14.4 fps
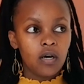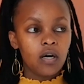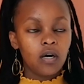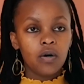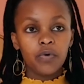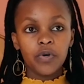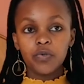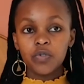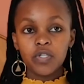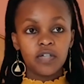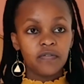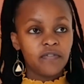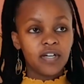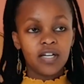Wait,
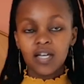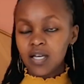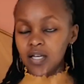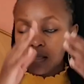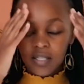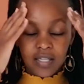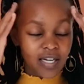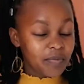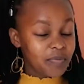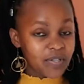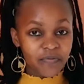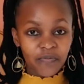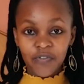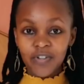whatever. The names
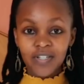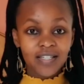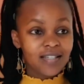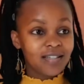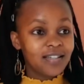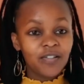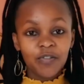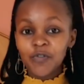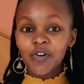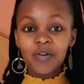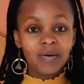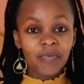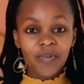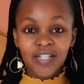have gone.
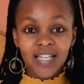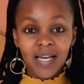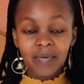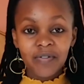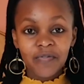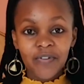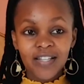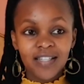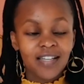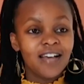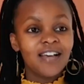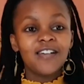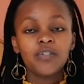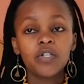My friends.
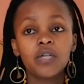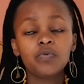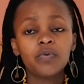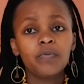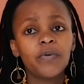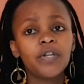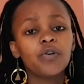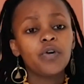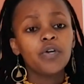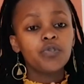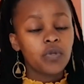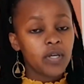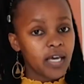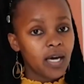So that when you're going
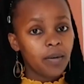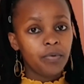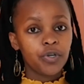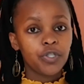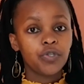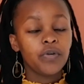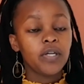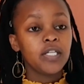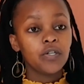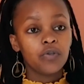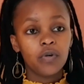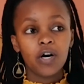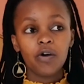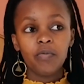to the airport, you already
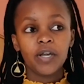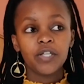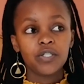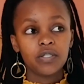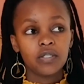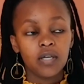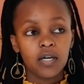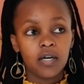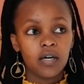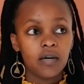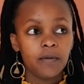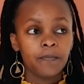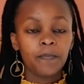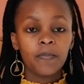know how much
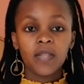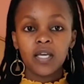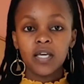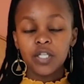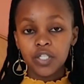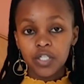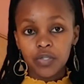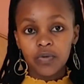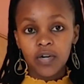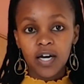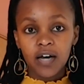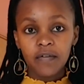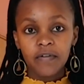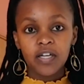kgs you
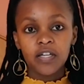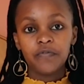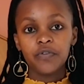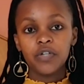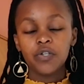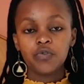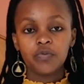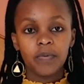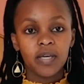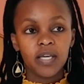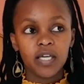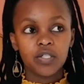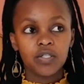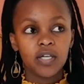have, and if you need to
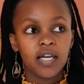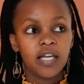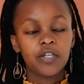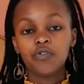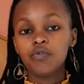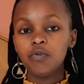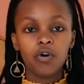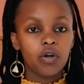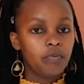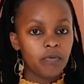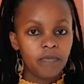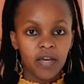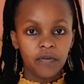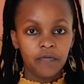pay extra, like, you're all
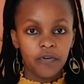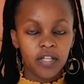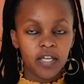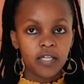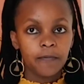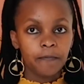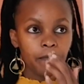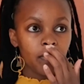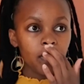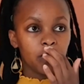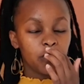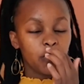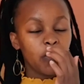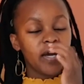prepared for that.
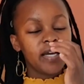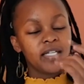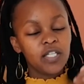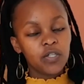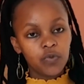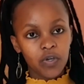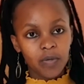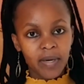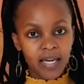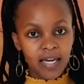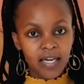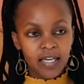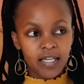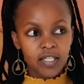So I didn't weigh my
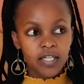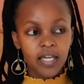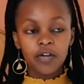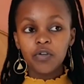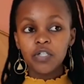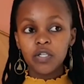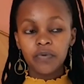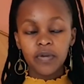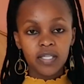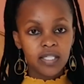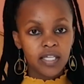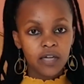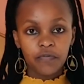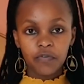luggage. I got a weighing
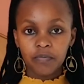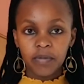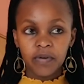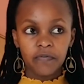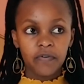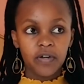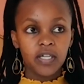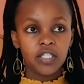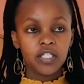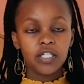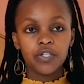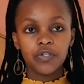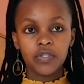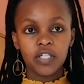scale from my friend.
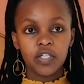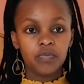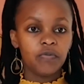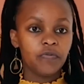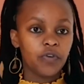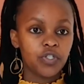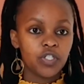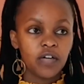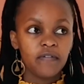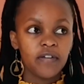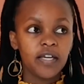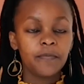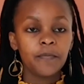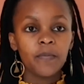She'd used it before
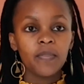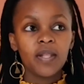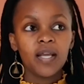traveling.